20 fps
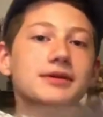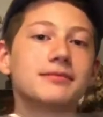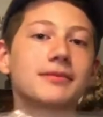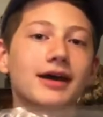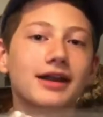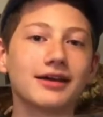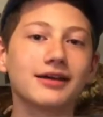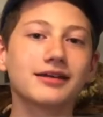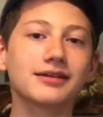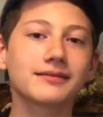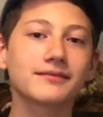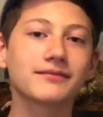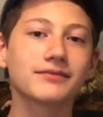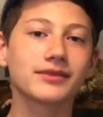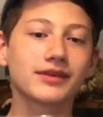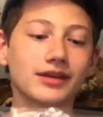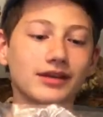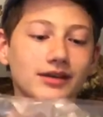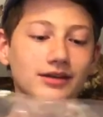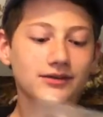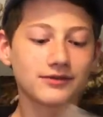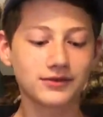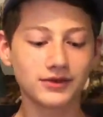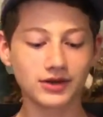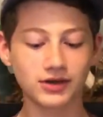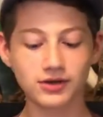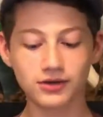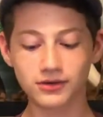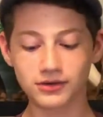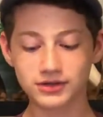bedding for a
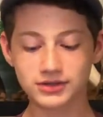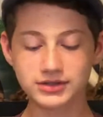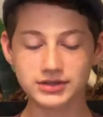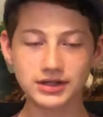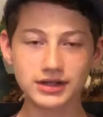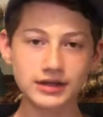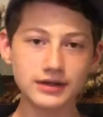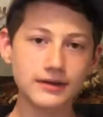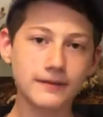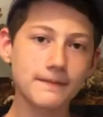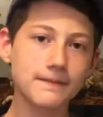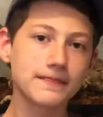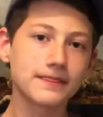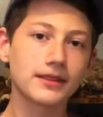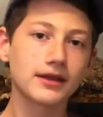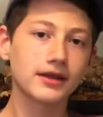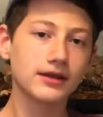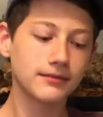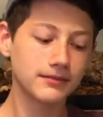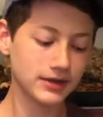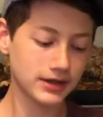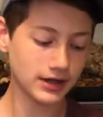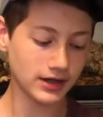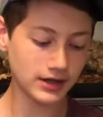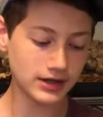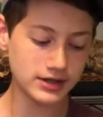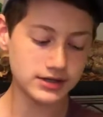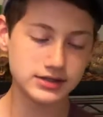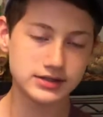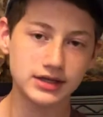corn snake
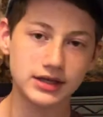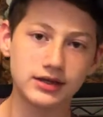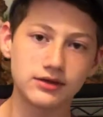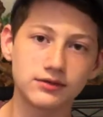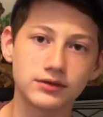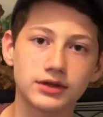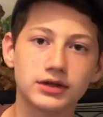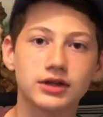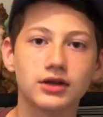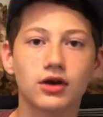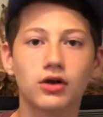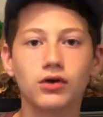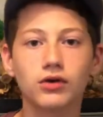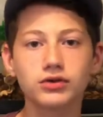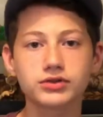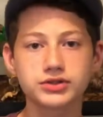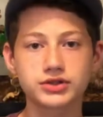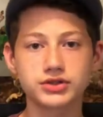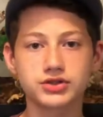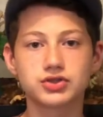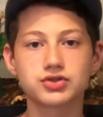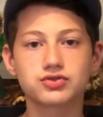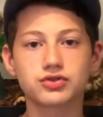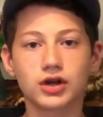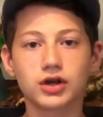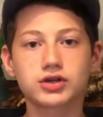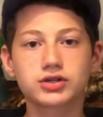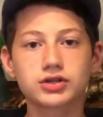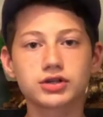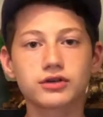because it really holds the
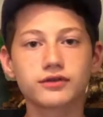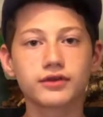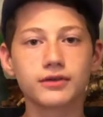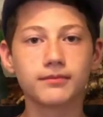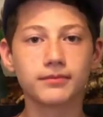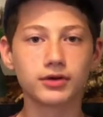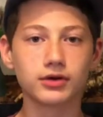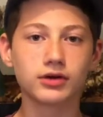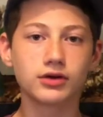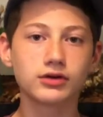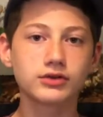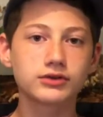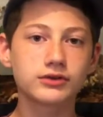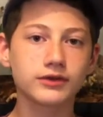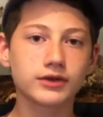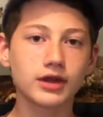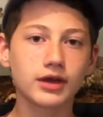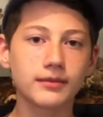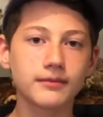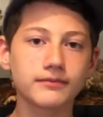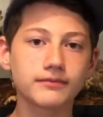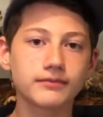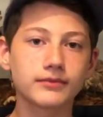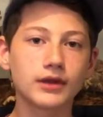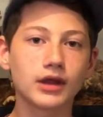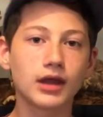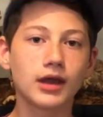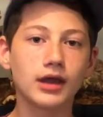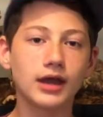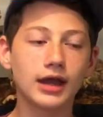structure of the burrows for them.
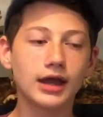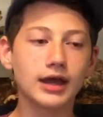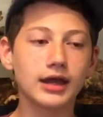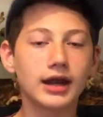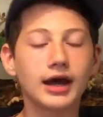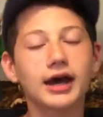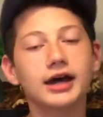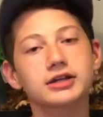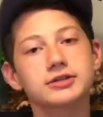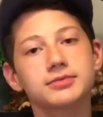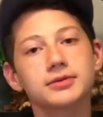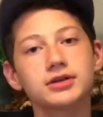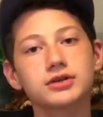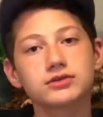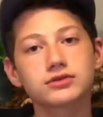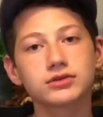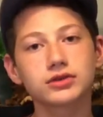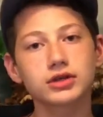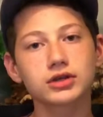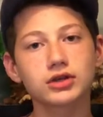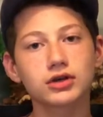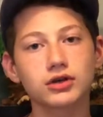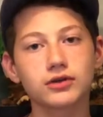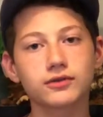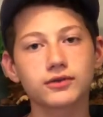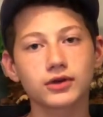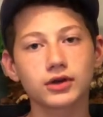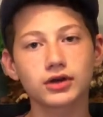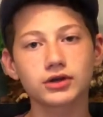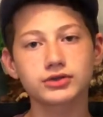And aspen is really good
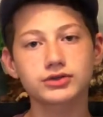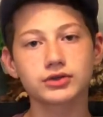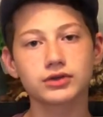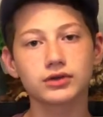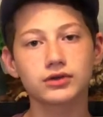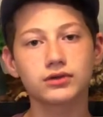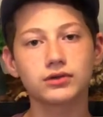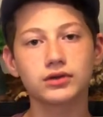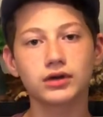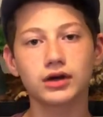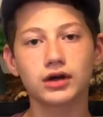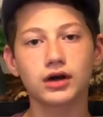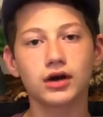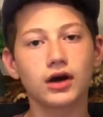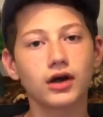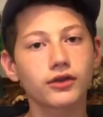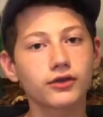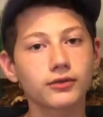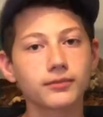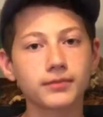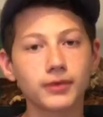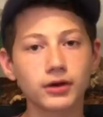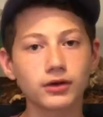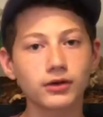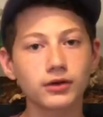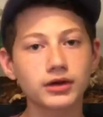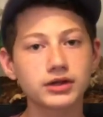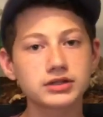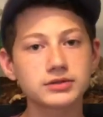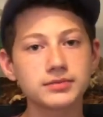for also other
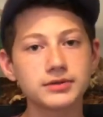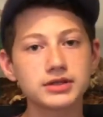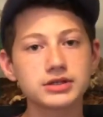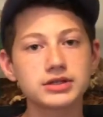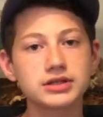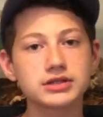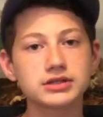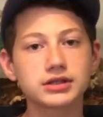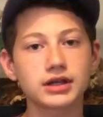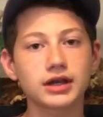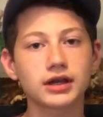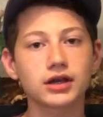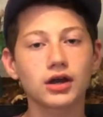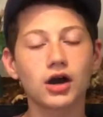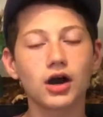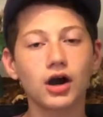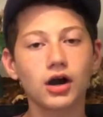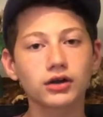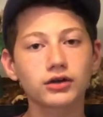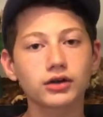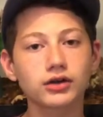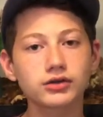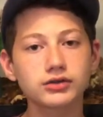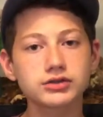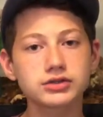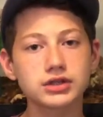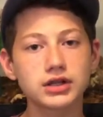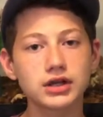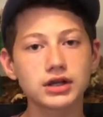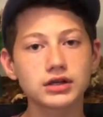burrowing species like hognose
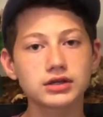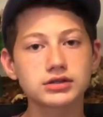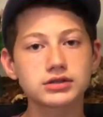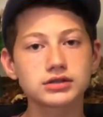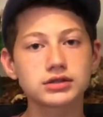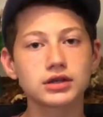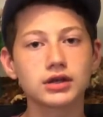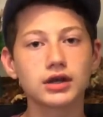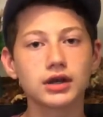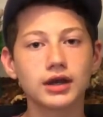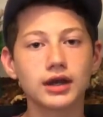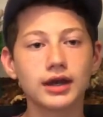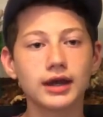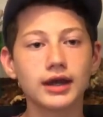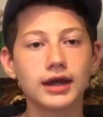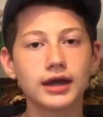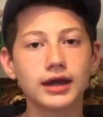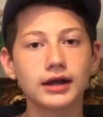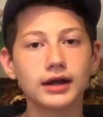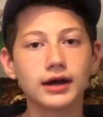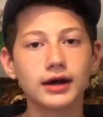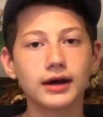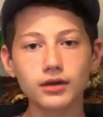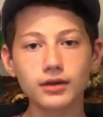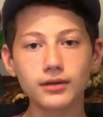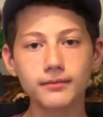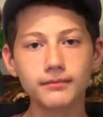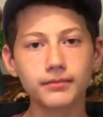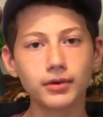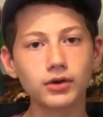snakes, and
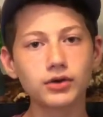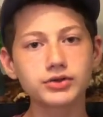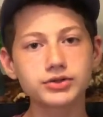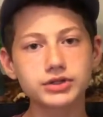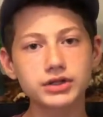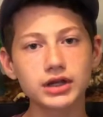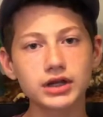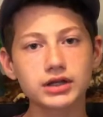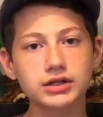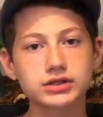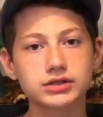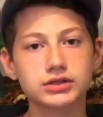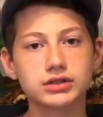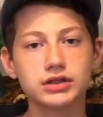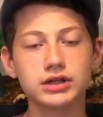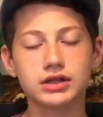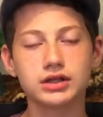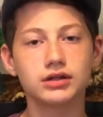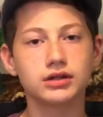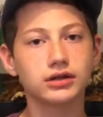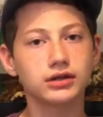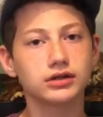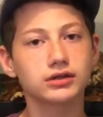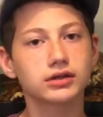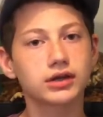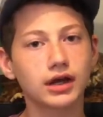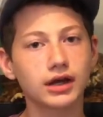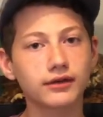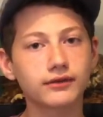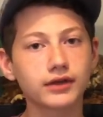bull snakes need
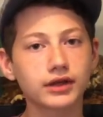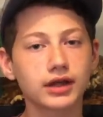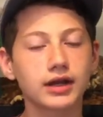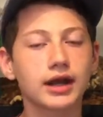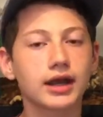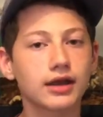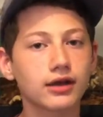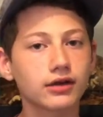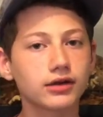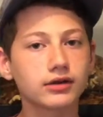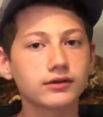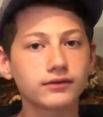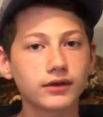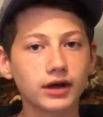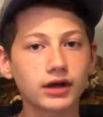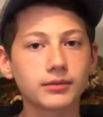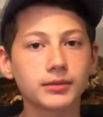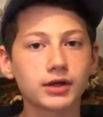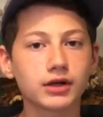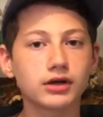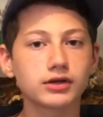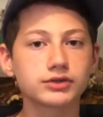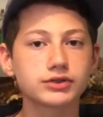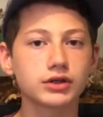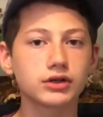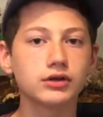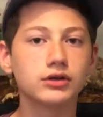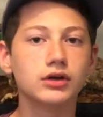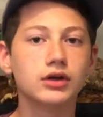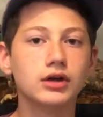kind of like an arid environment
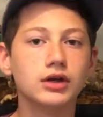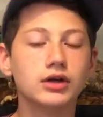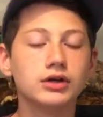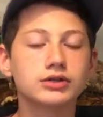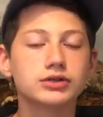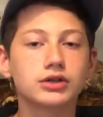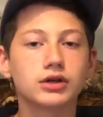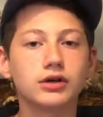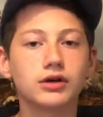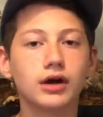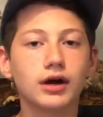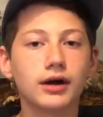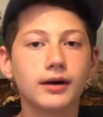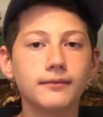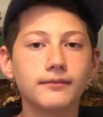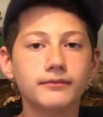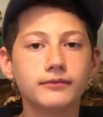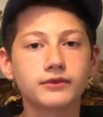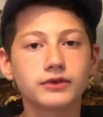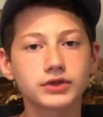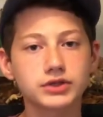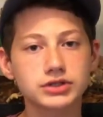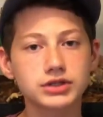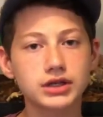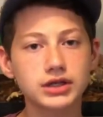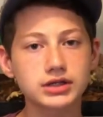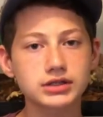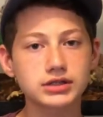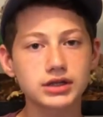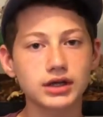also. So for
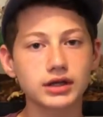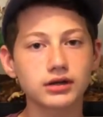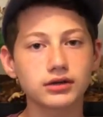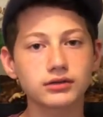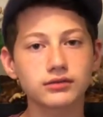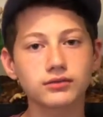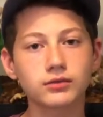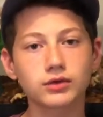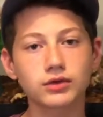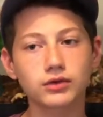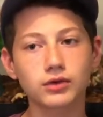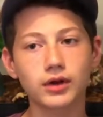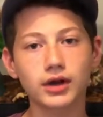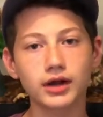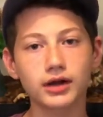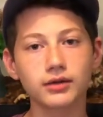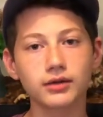snakes that require